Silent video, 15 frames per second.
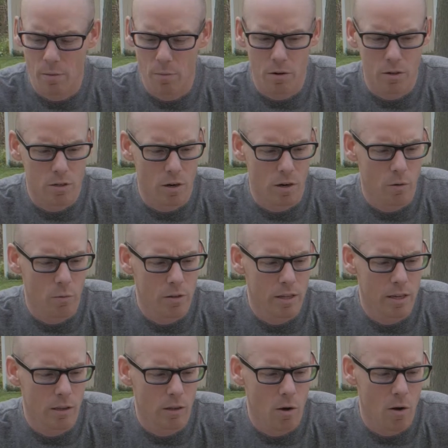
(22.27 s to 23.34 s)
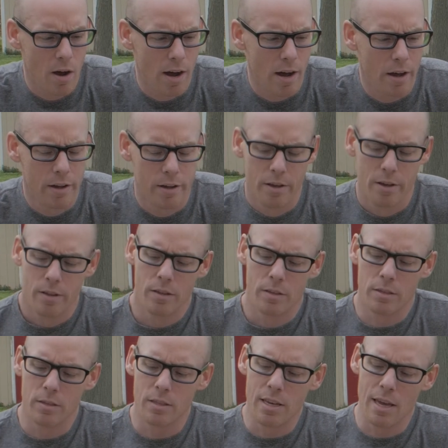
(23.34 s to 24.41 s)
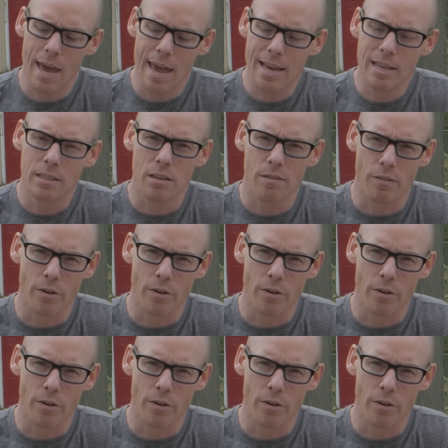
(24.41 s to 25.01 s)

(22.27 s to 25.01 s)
I'm gonna start with the Aloha. This is the hazy